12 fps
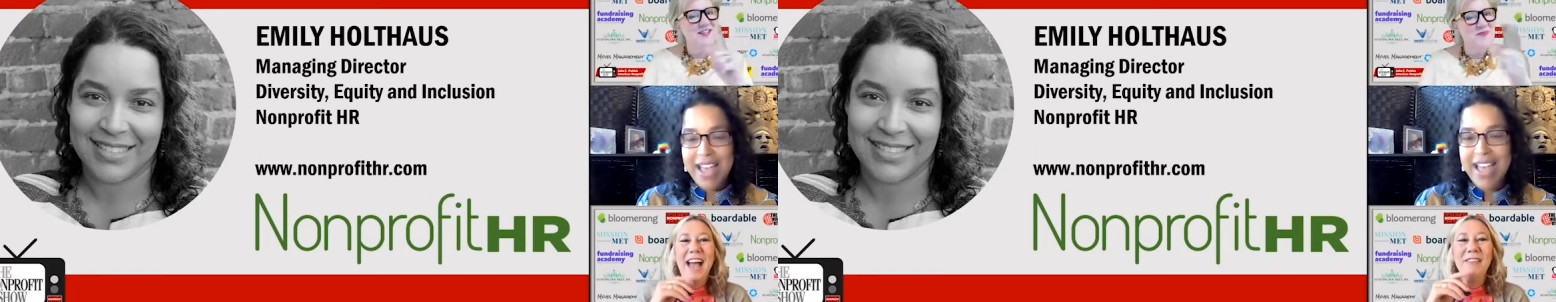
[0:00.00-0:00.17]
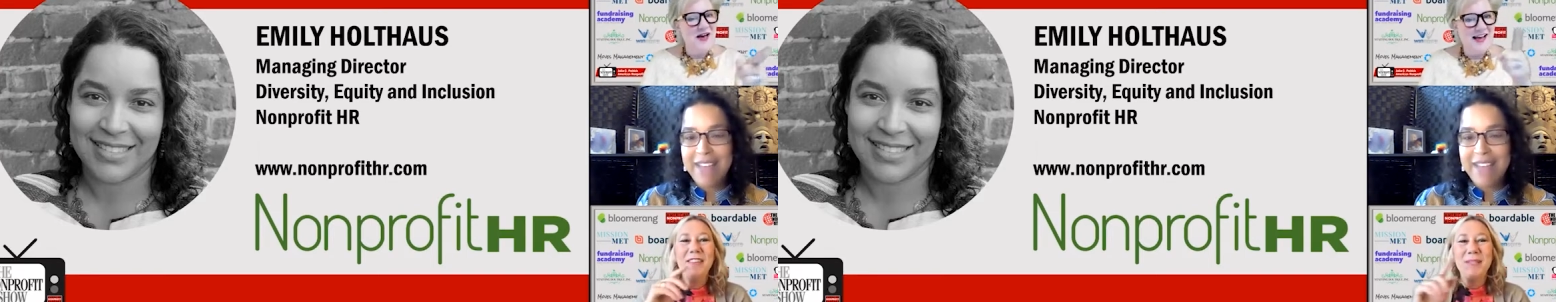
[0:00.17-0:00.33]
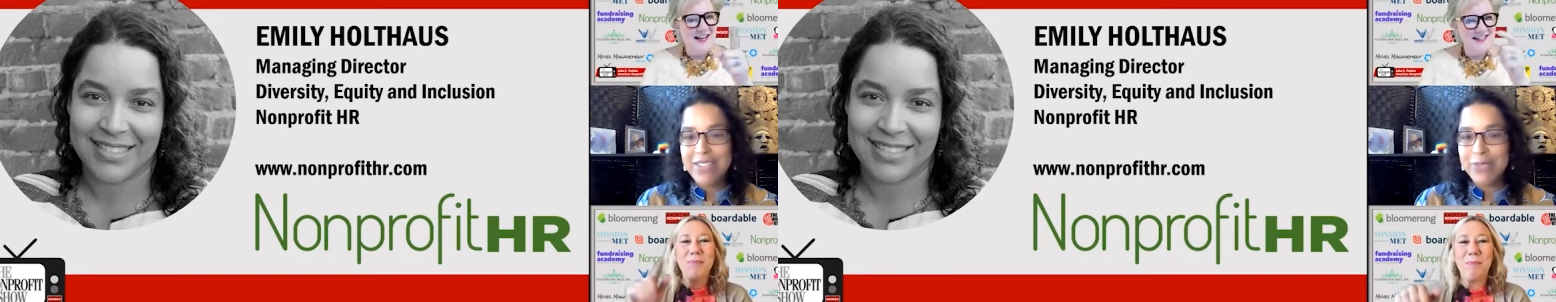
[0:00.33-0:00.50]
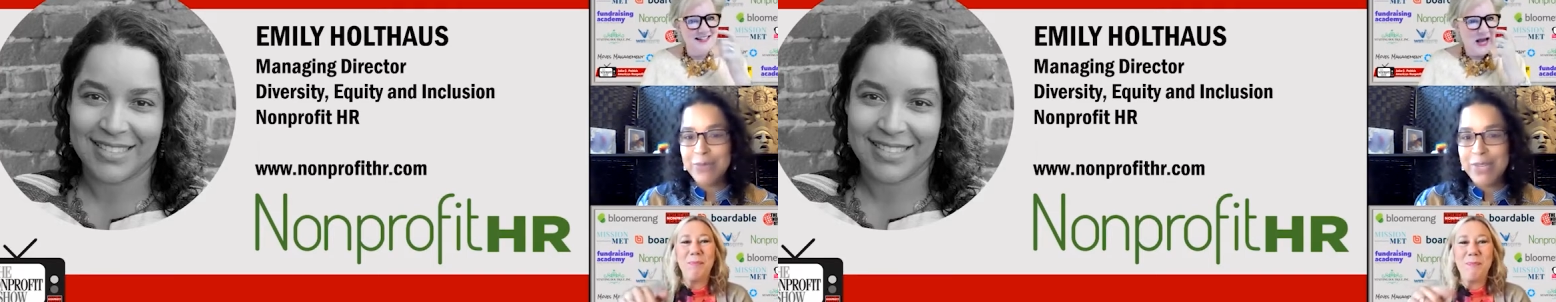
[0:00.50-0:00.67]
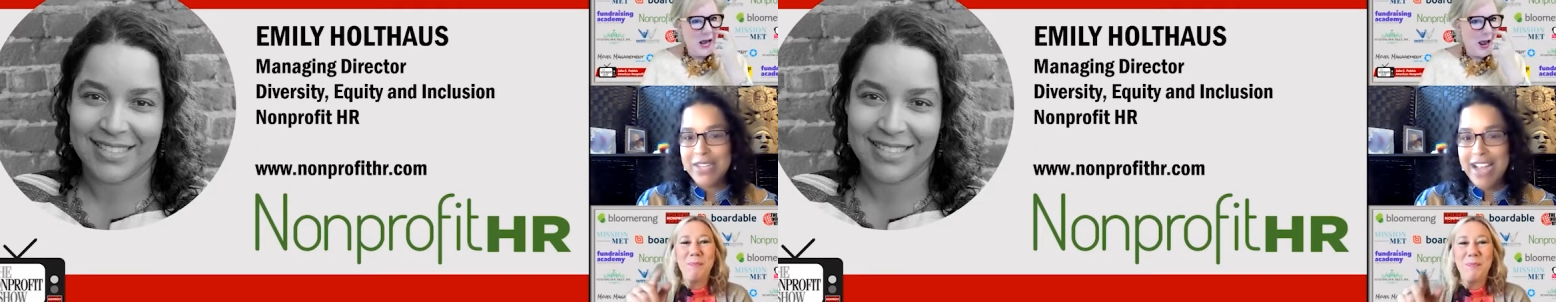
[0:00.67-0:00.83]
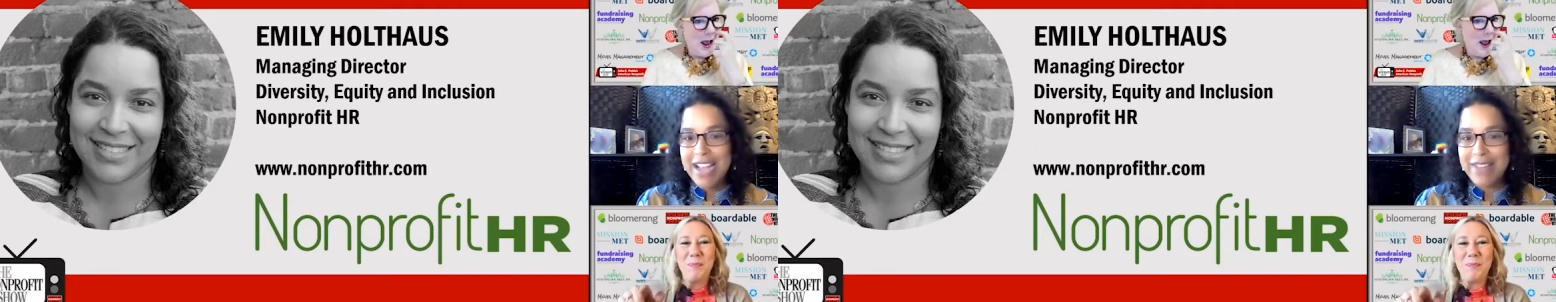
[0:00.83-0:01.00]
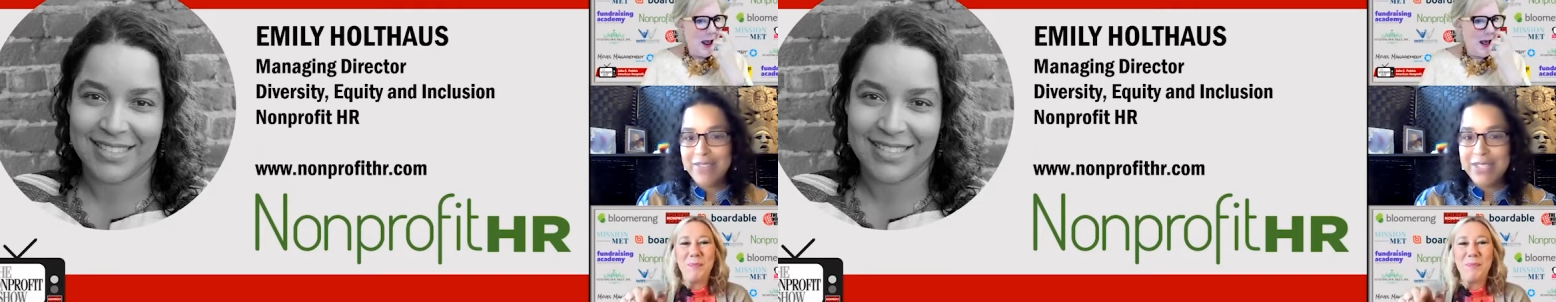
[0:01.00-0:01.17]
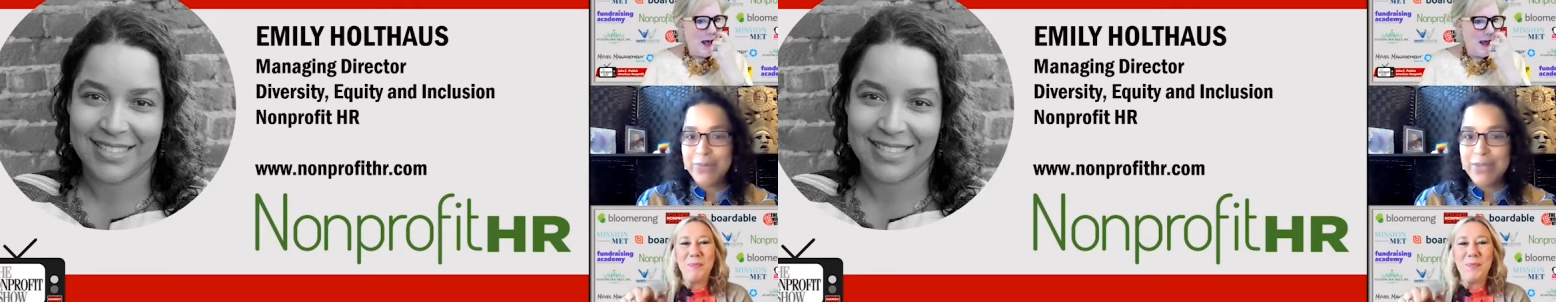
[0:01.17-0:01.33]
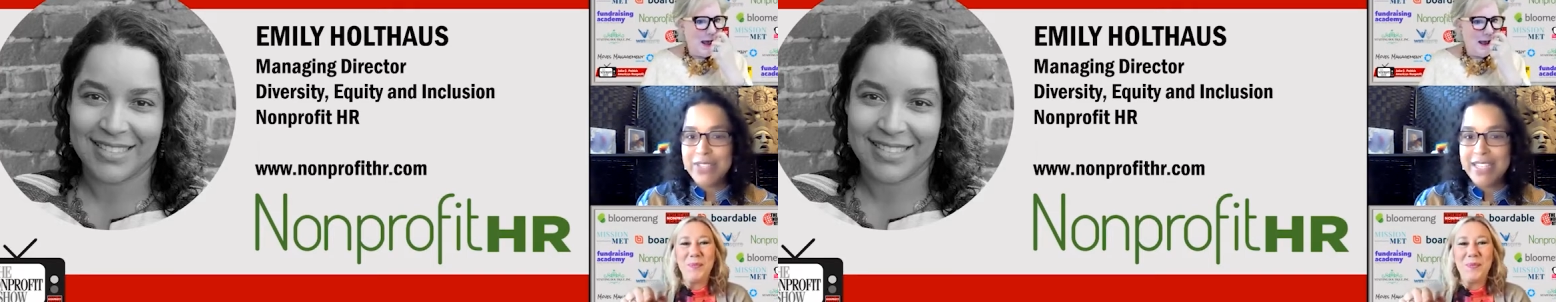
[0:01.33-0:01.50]
Speaker 1: I have this weird. I have this
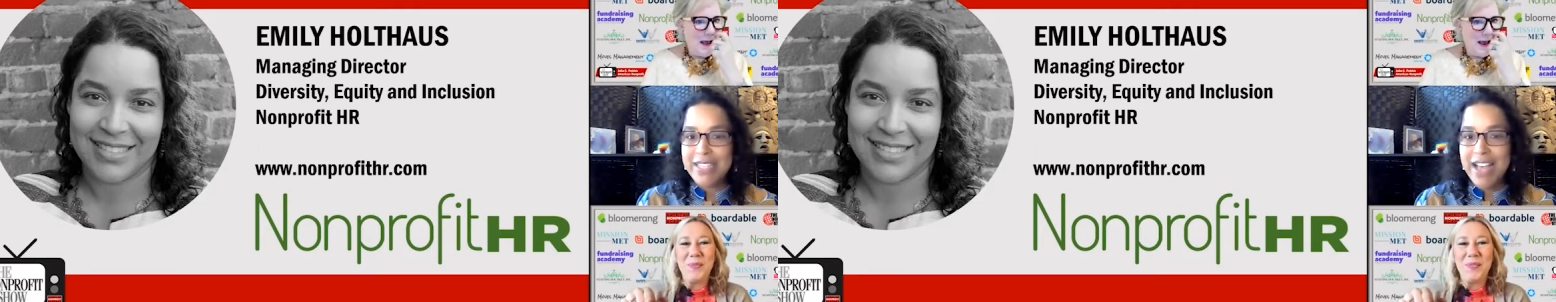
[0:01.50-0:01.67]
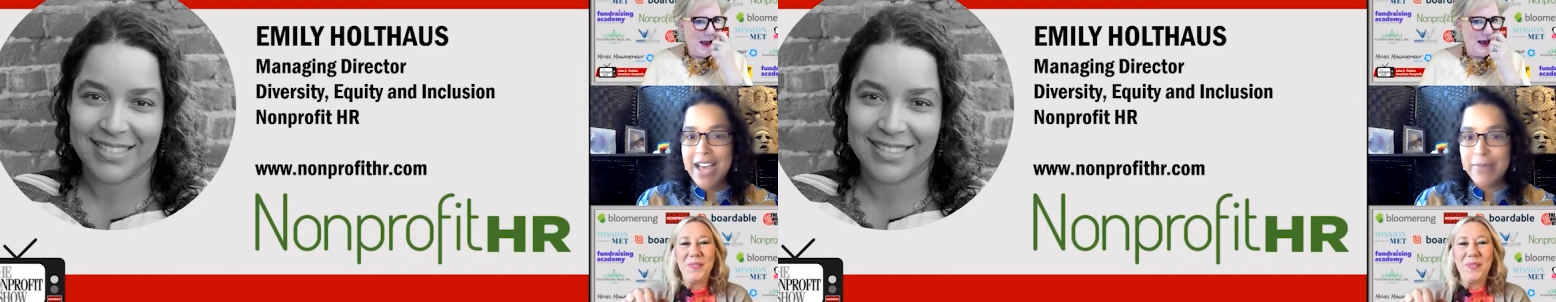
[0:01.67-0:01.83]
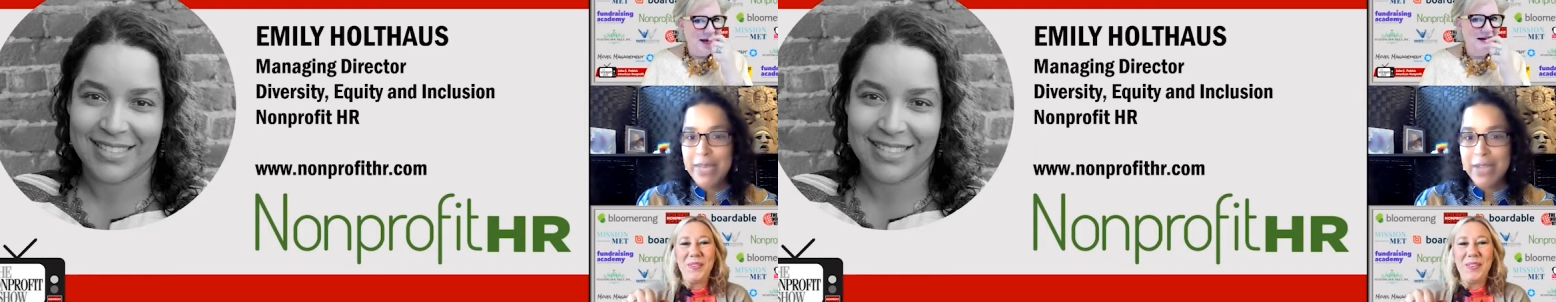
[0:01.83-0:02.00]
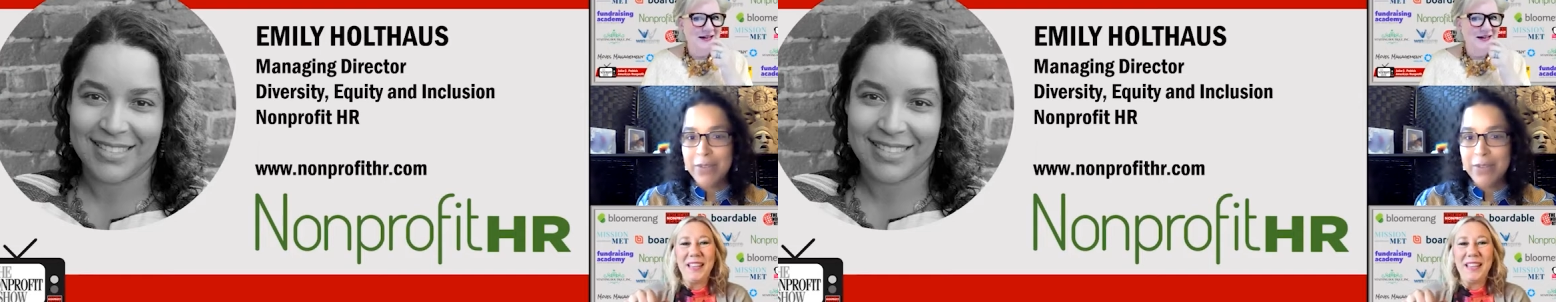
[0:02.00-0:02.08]
weird dichotomy. I